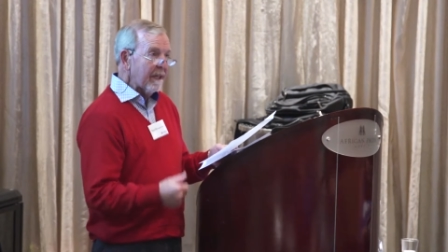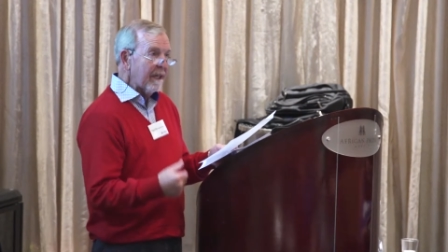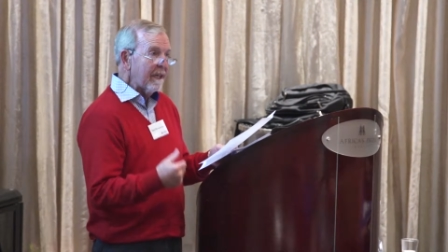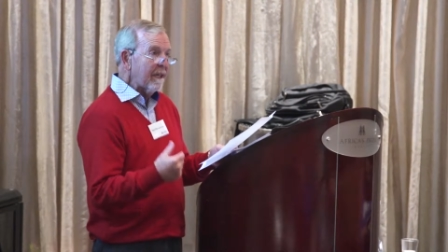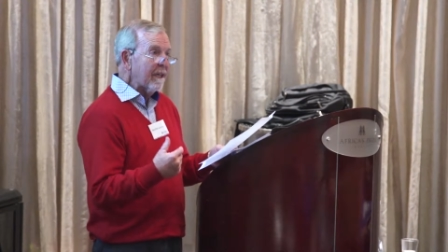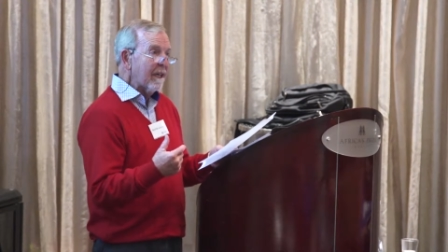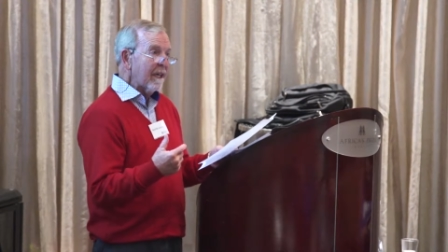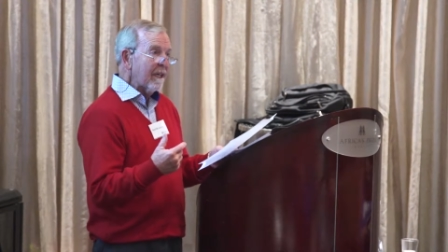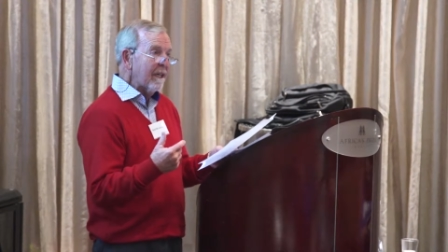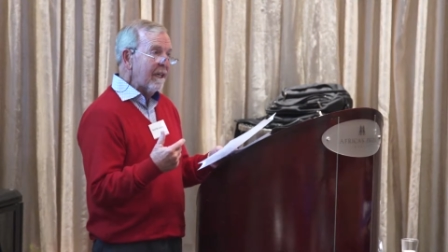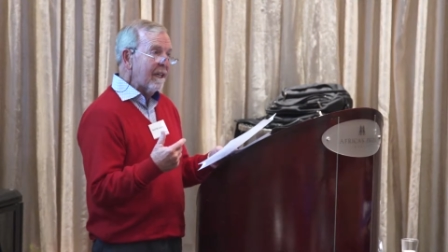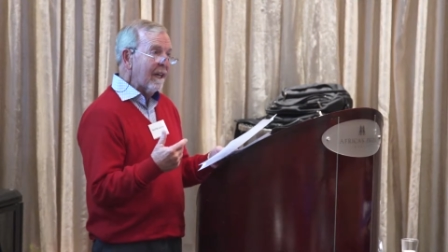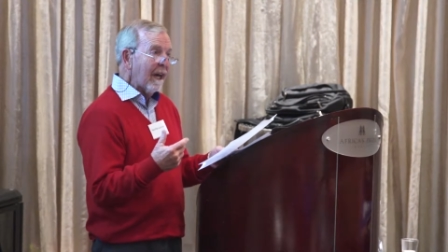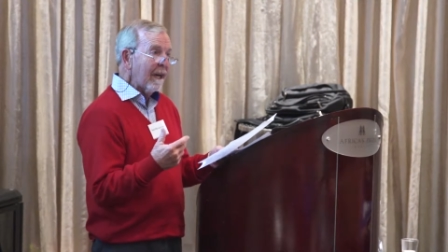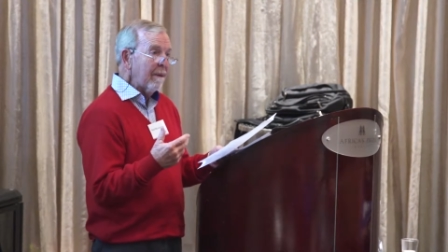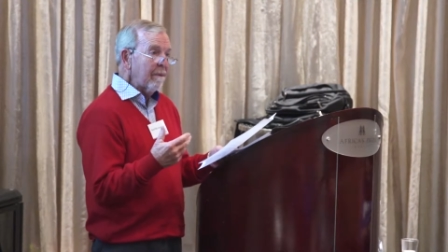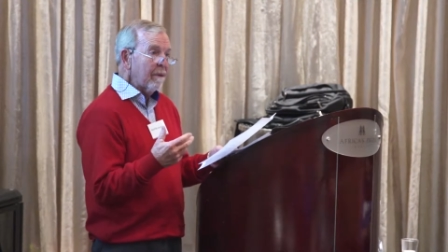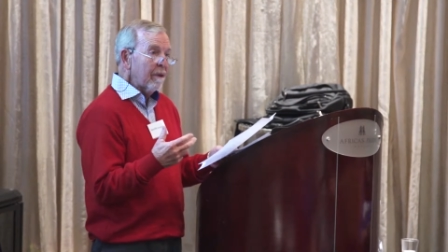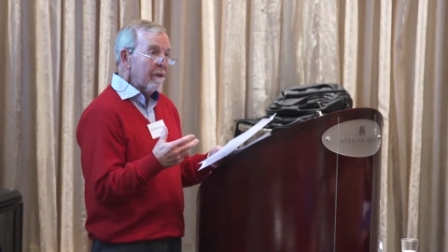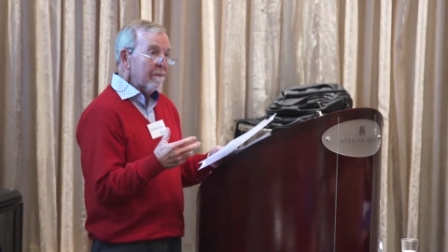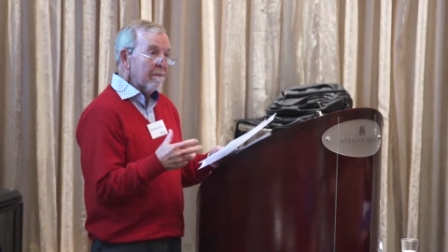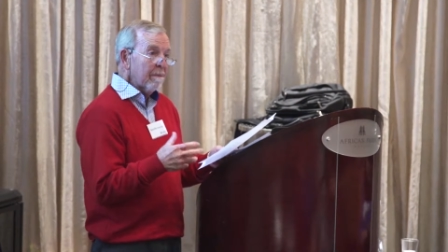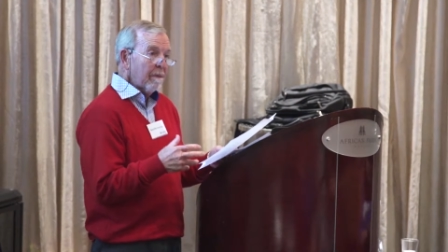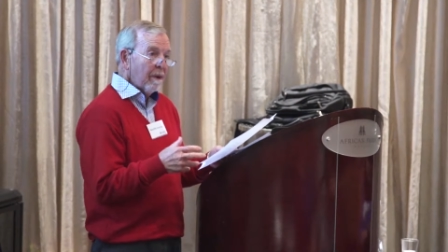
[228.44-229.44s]
in,
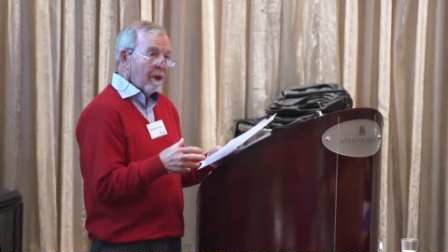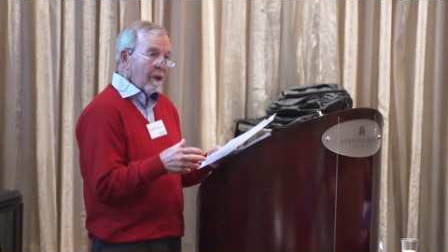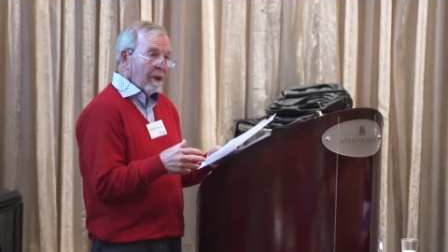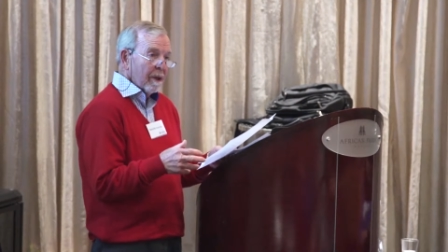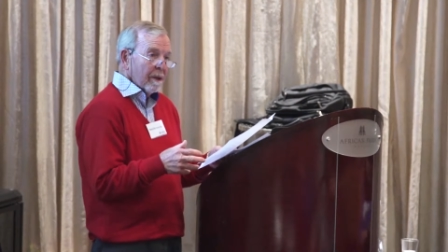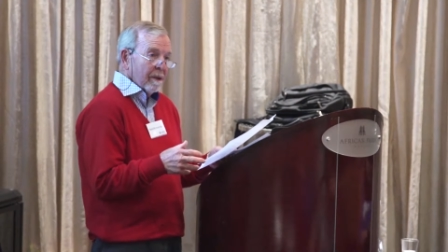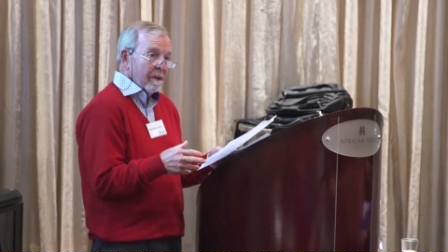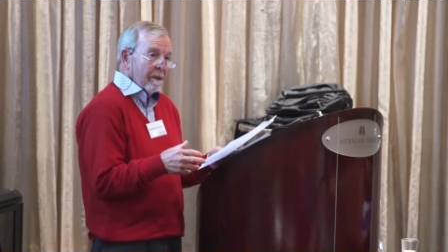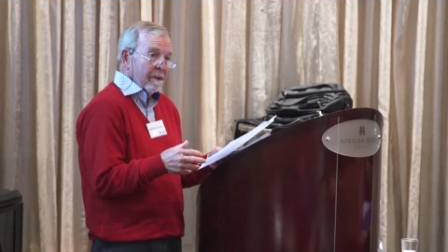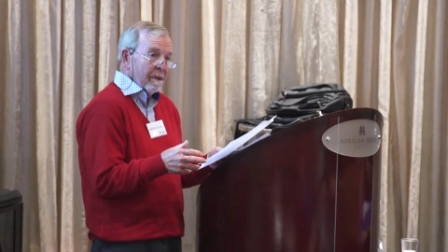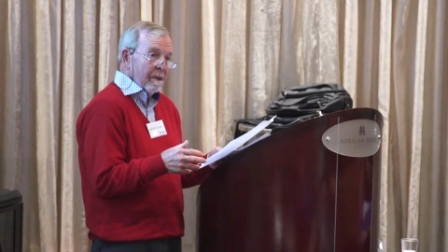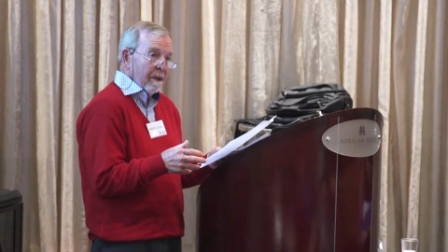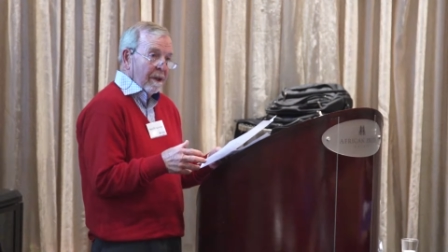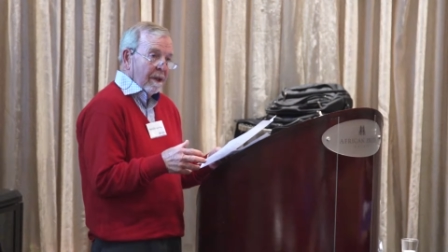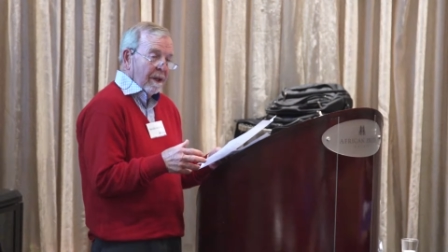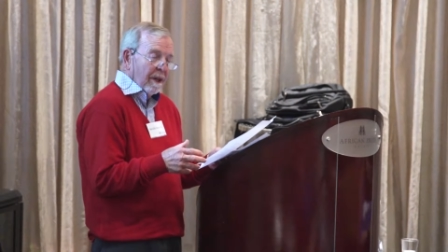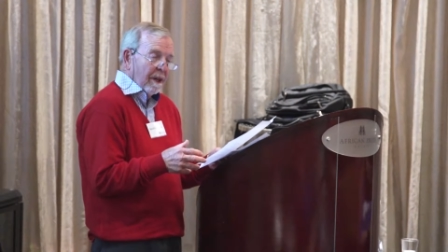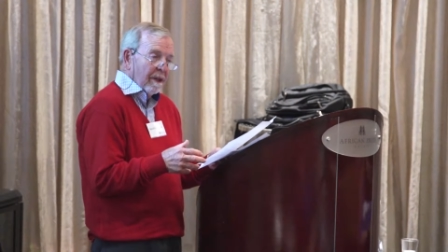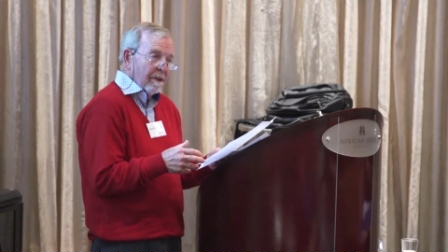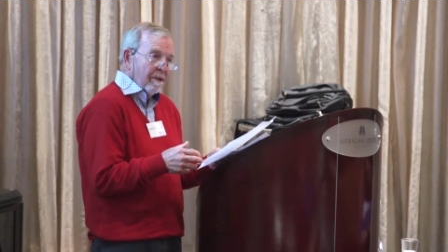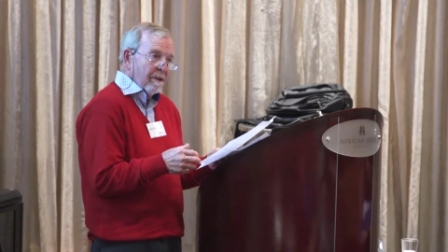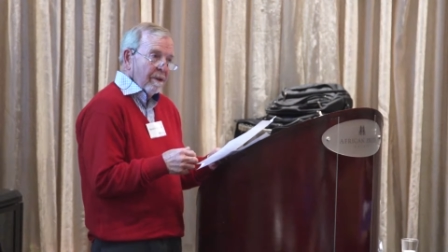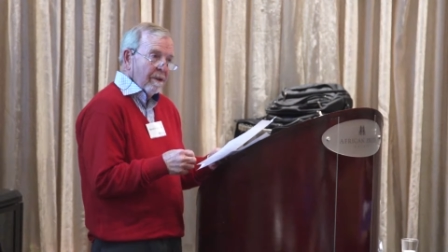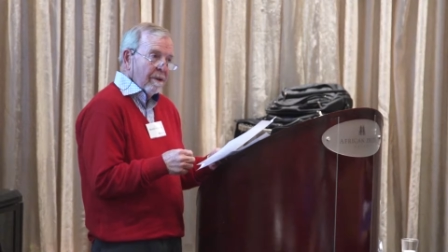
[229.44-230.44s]
enabled Martin
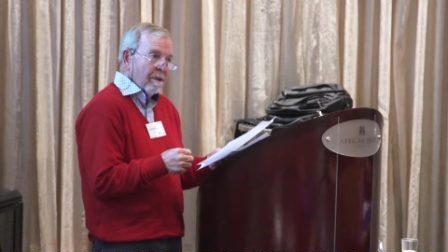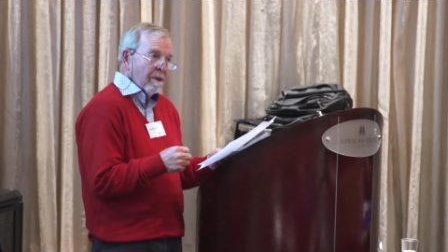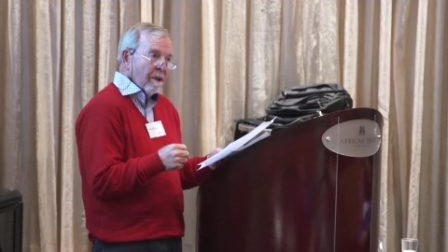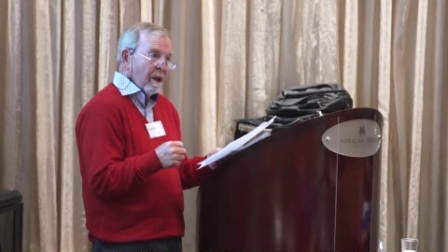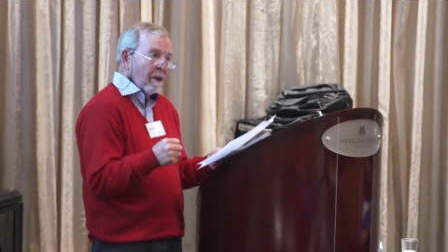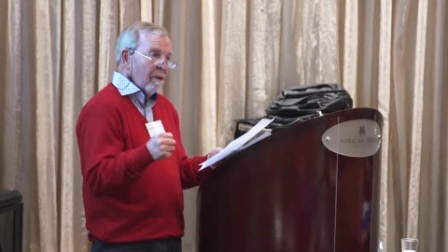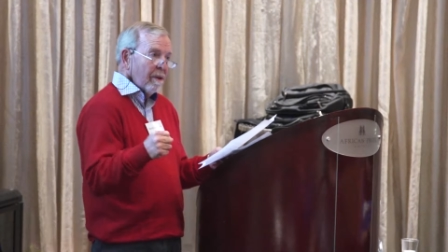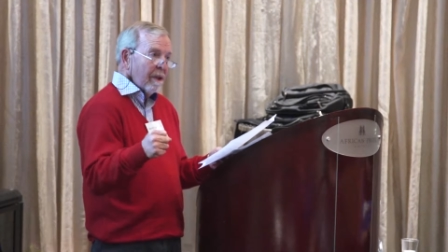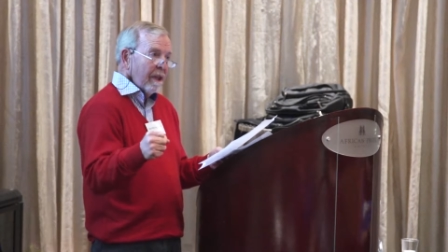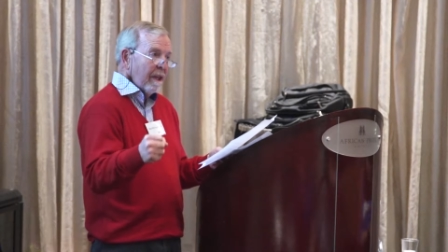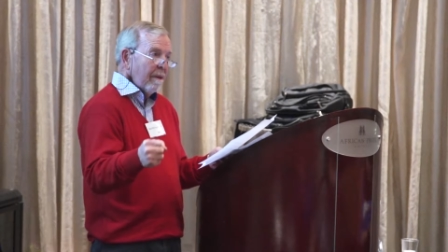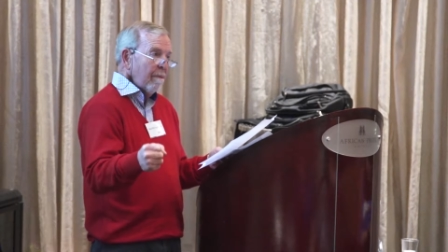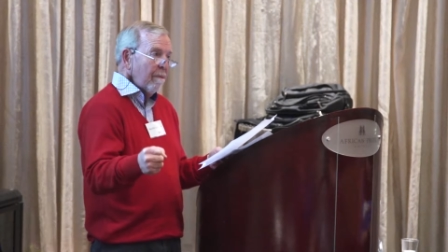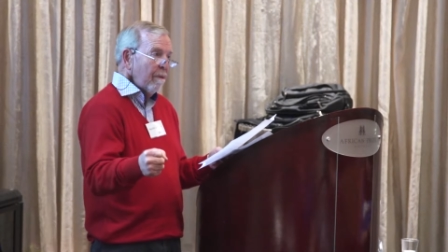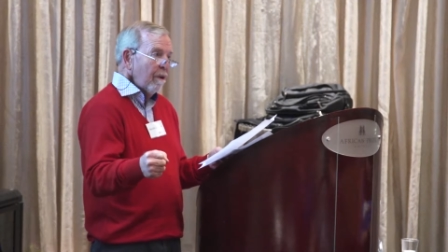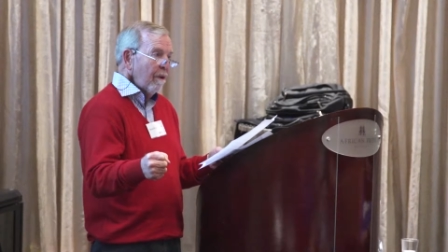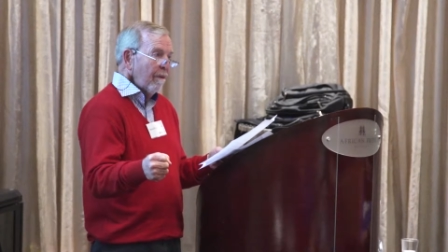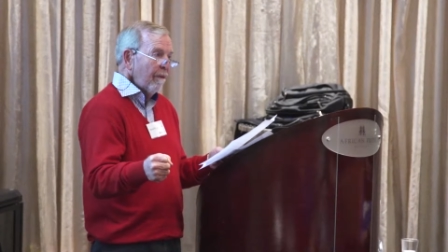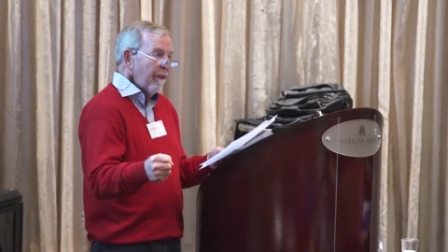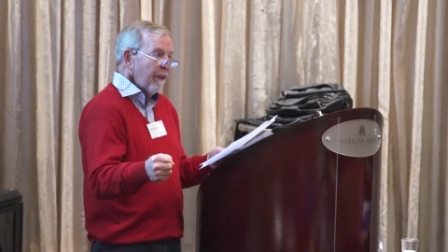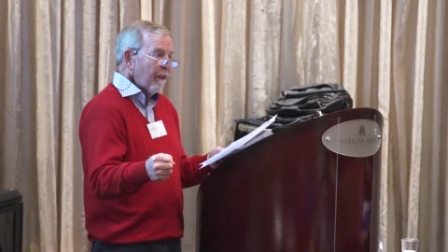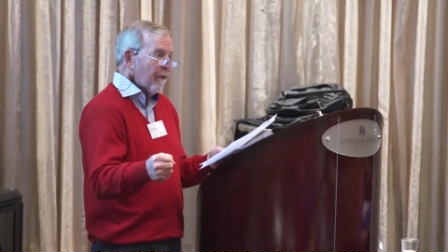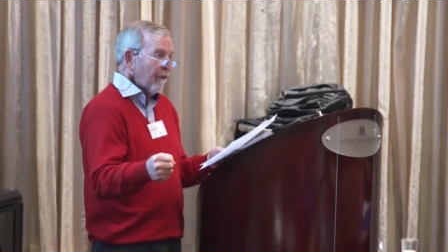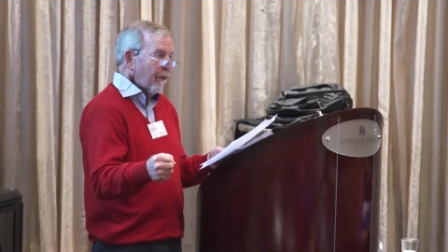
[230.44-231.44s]
to totally
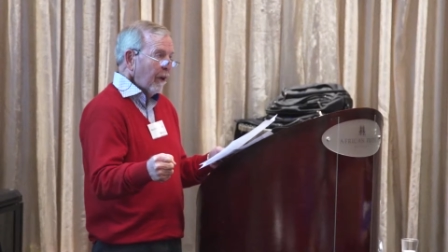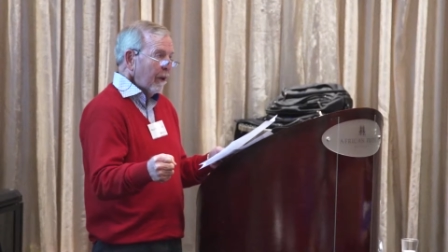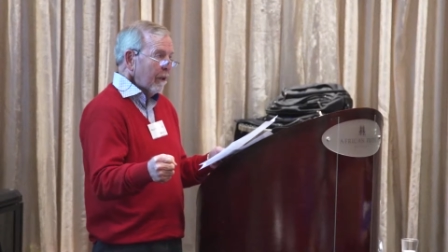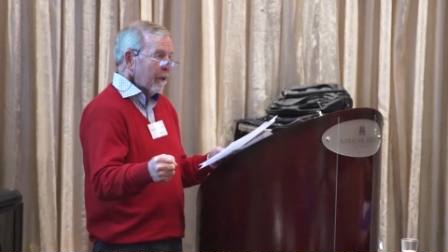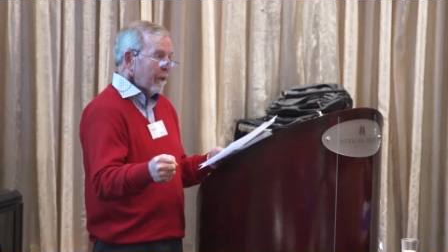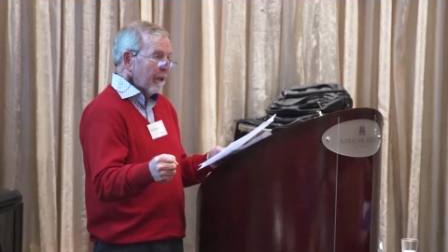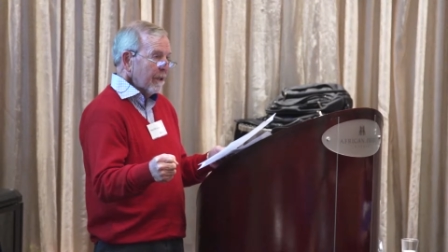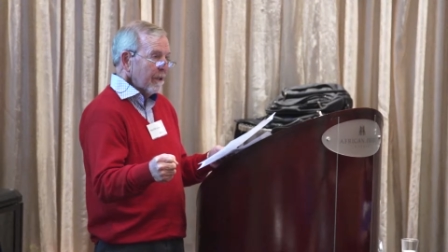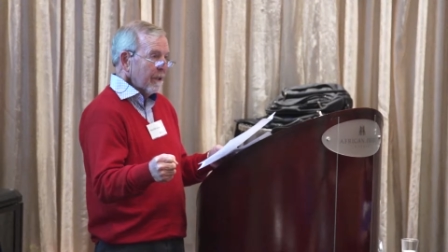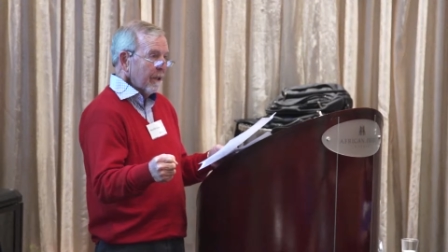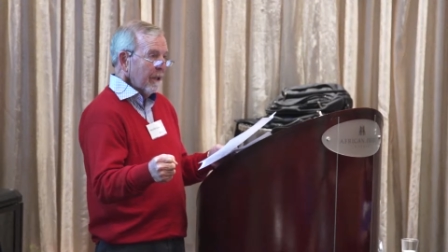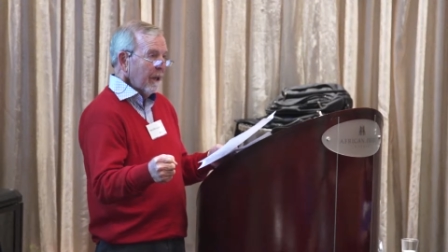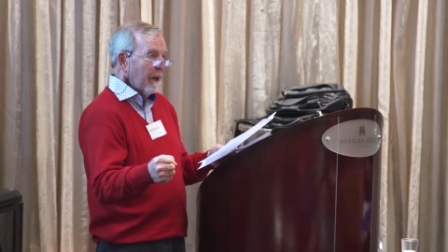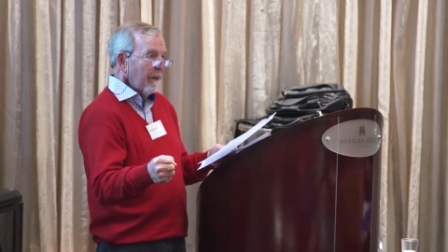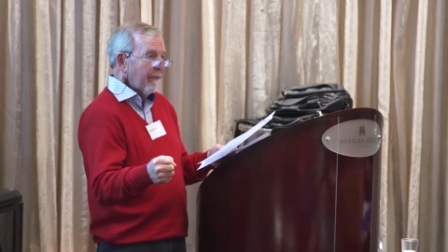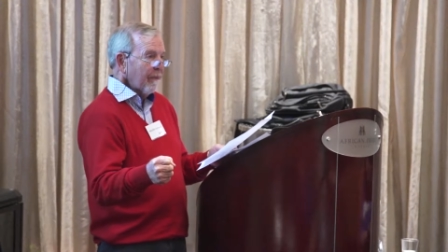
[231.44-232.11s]
move his focus